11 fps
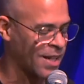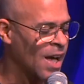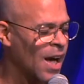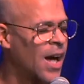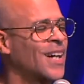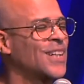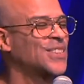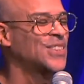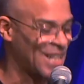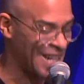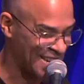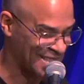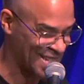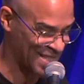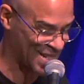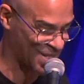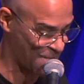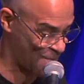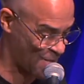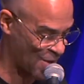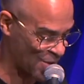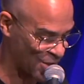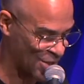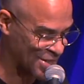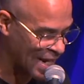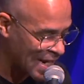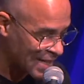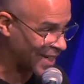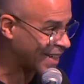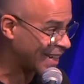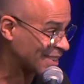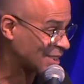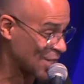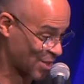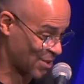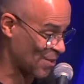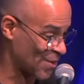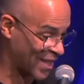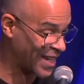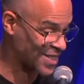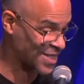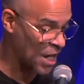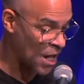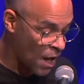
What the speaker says: Oh, Jesus, it's brilliant to get us through this.